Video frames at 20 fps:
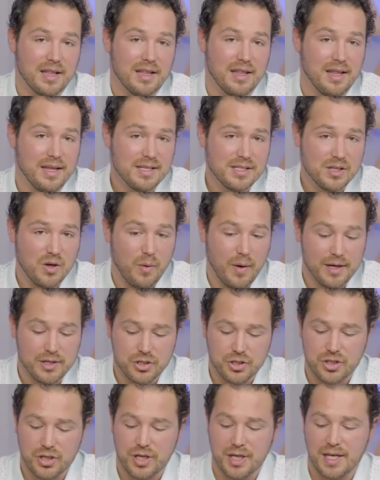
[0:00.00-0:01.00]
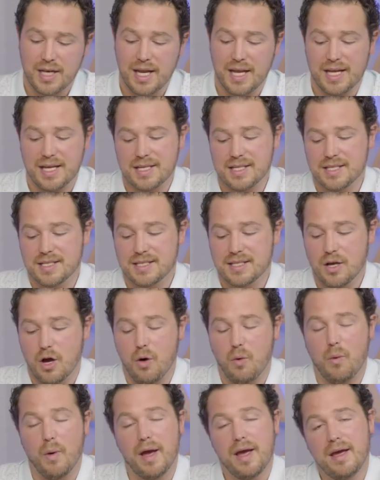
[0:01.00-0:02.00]
This question is a
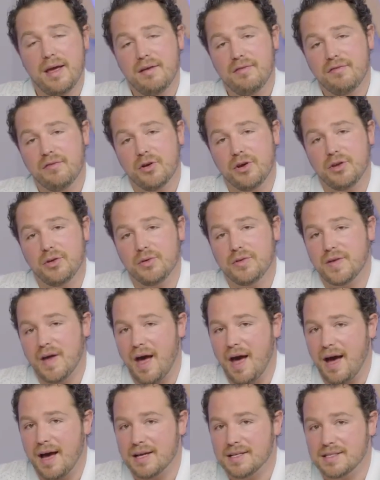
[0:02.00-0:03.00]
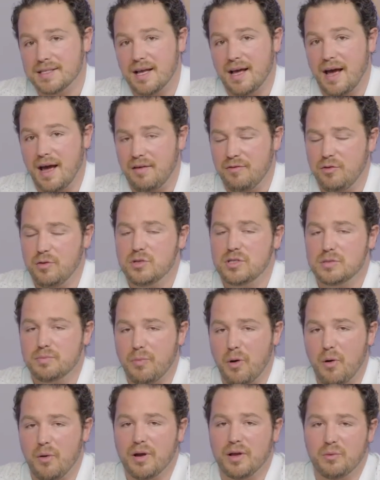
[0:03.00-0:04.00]
way for you to ask Have you
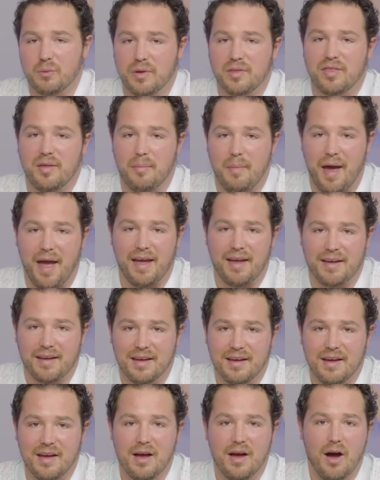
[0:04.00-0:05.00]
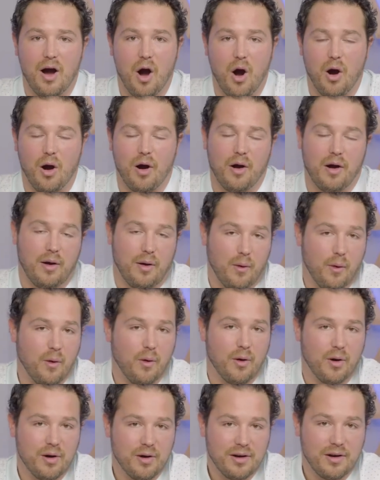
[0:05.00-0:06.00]
spoken with the bank?
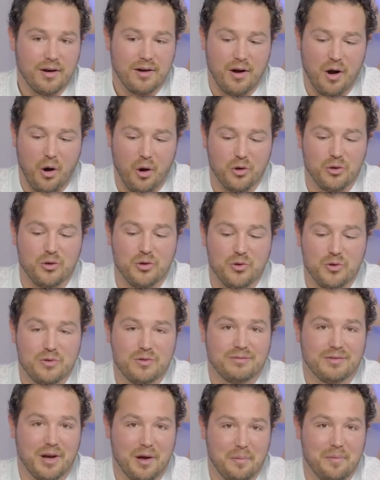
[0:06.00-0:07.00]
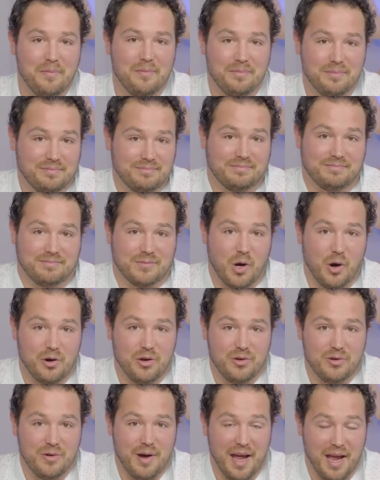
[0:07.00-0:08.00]
Or are you, uh, are
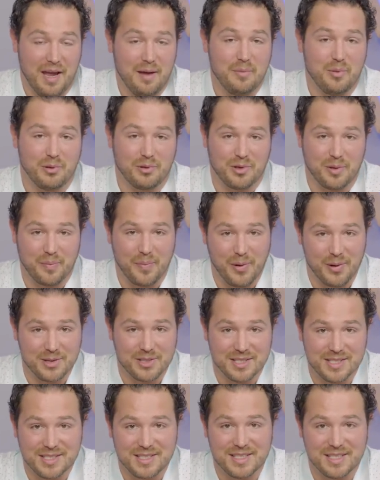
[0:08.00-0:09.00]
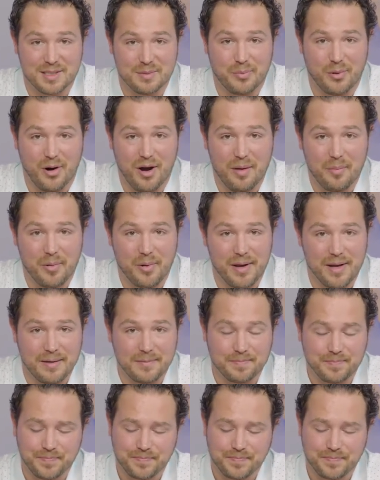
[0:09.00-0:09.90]
you able to purchase this property?